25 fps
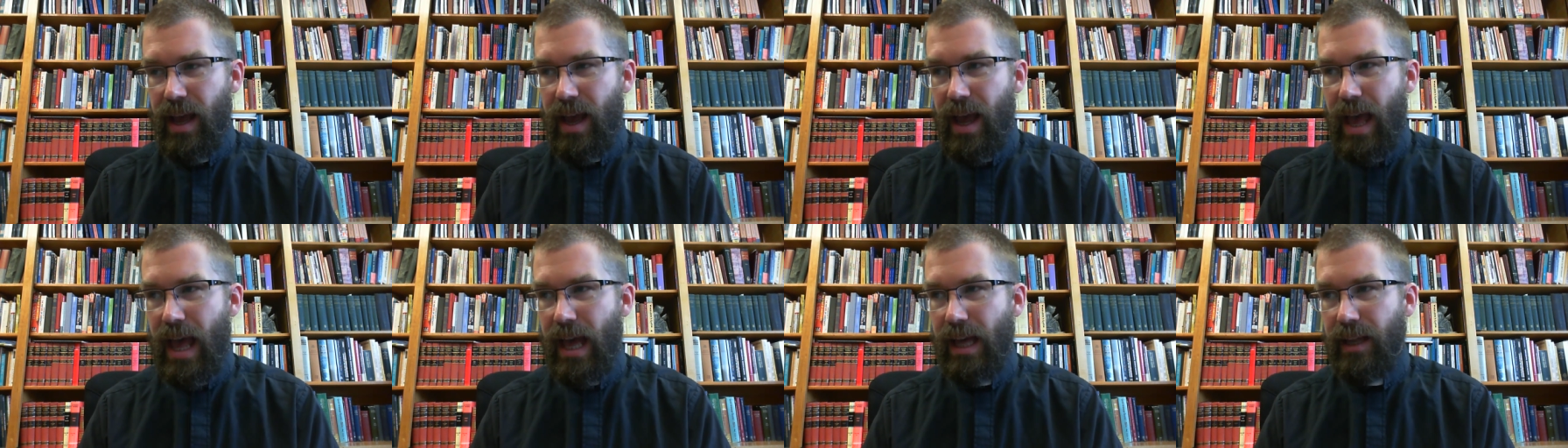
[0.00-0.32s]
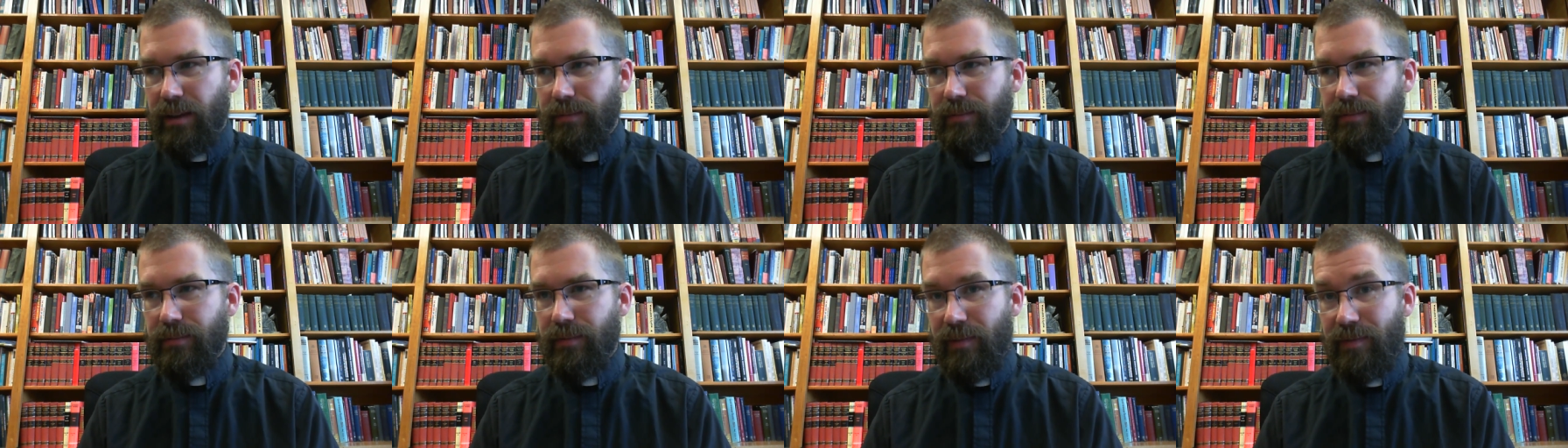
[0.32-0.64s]

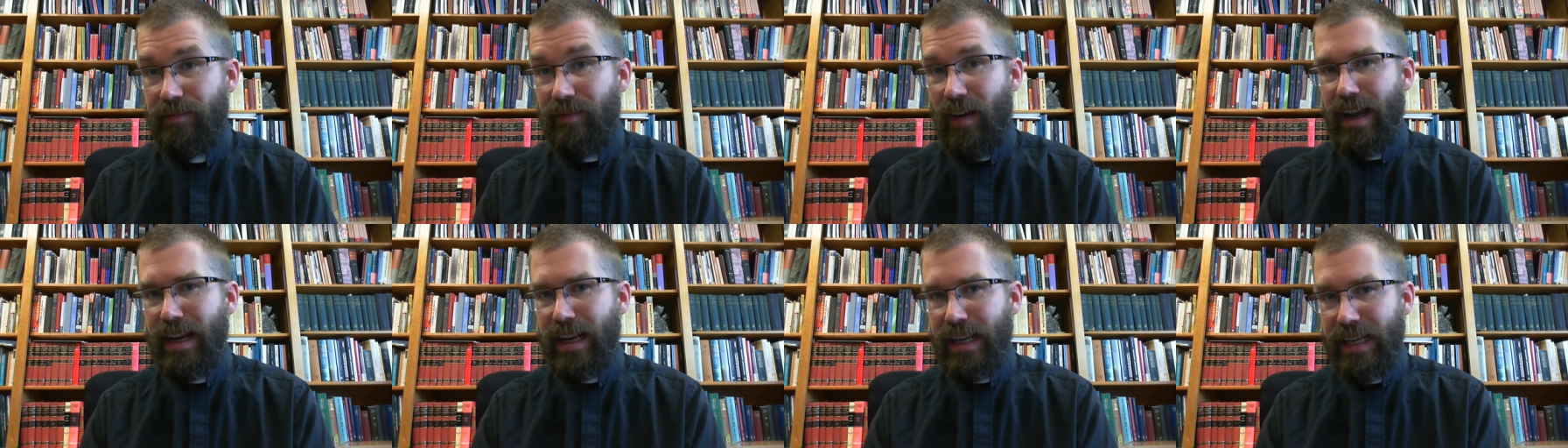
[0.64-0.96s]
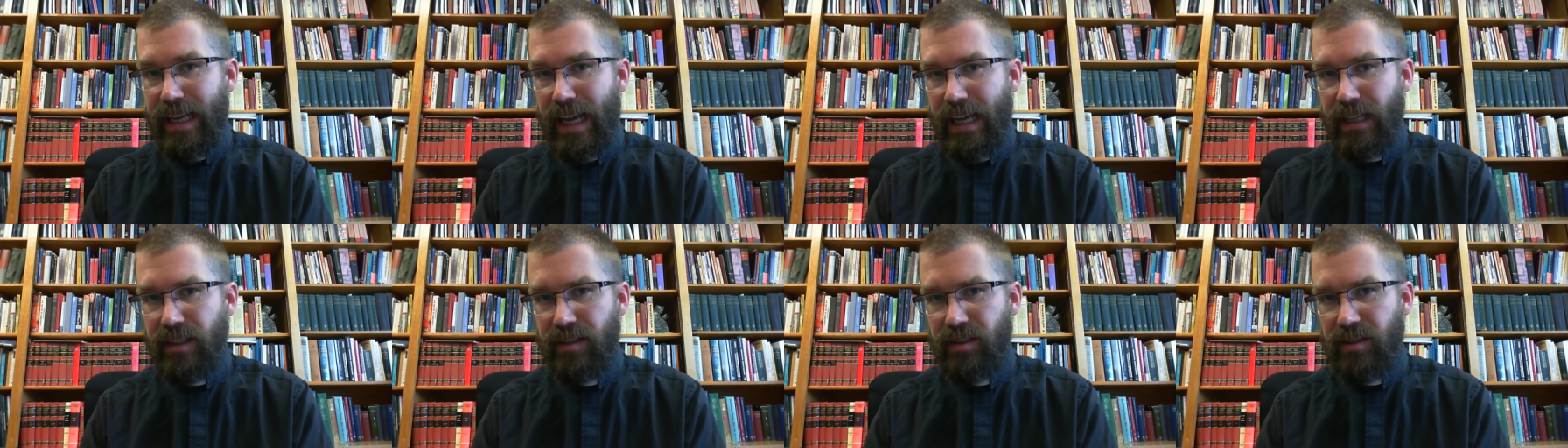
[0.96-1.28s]
and fight
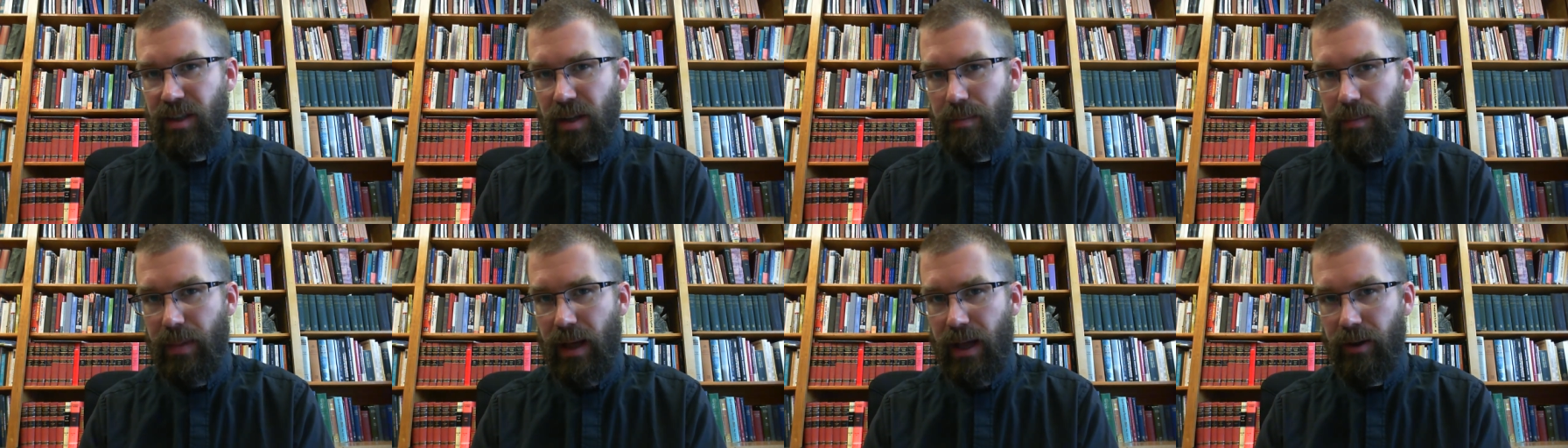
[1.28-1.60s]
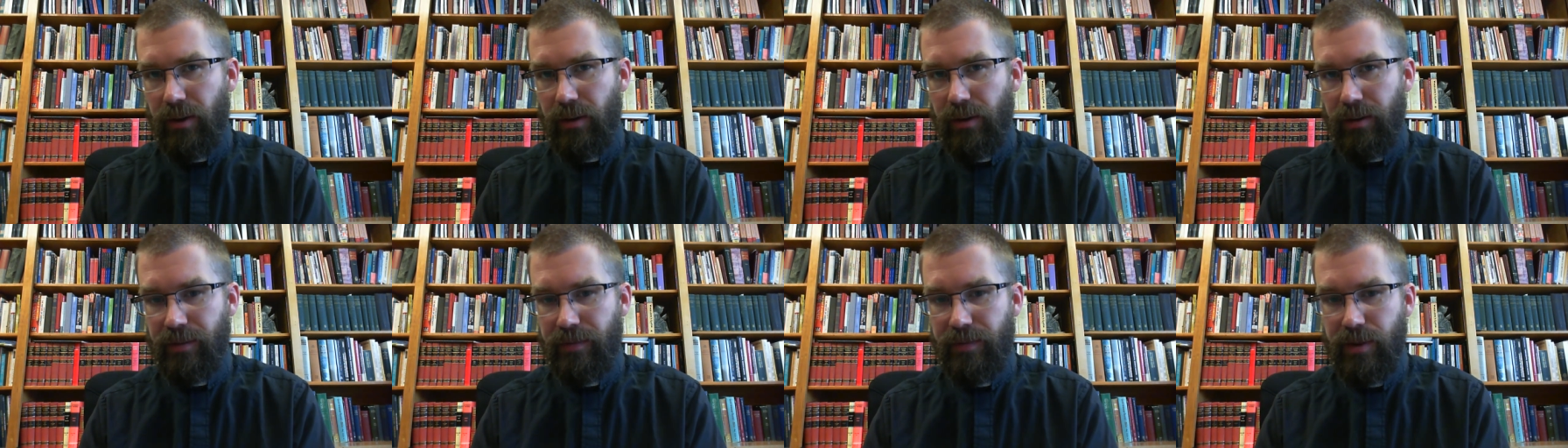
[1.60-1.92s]
against it
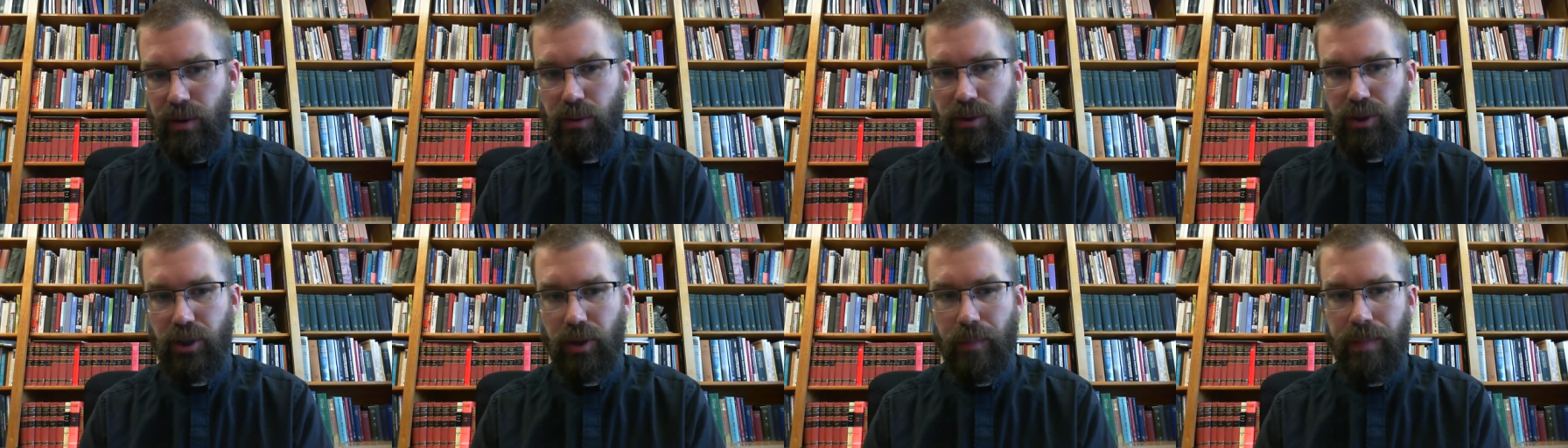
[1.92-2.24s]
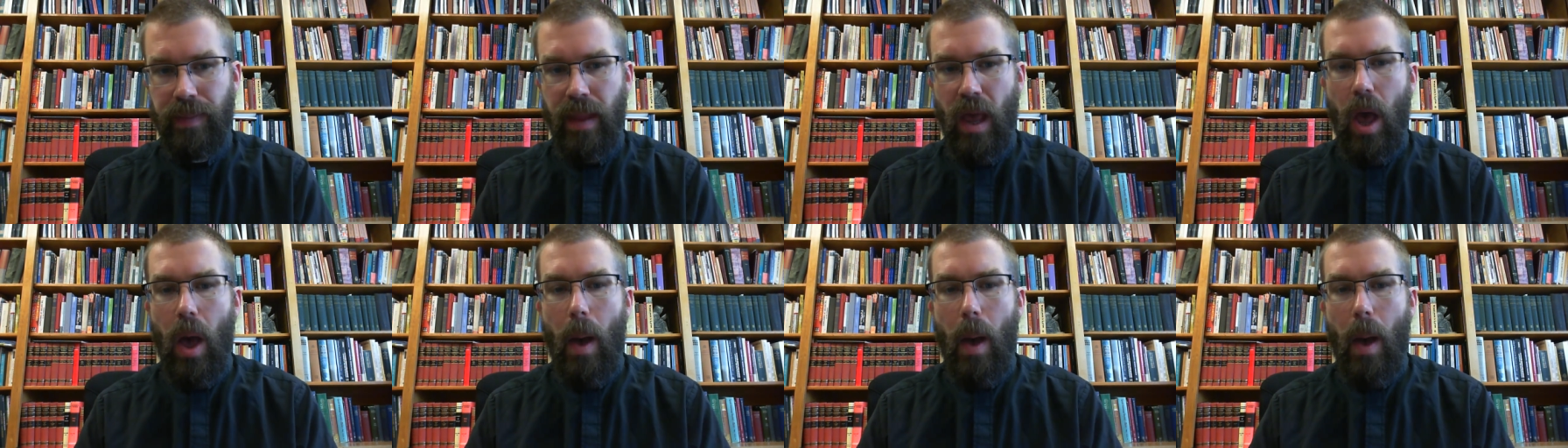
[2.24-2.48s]
better in the future,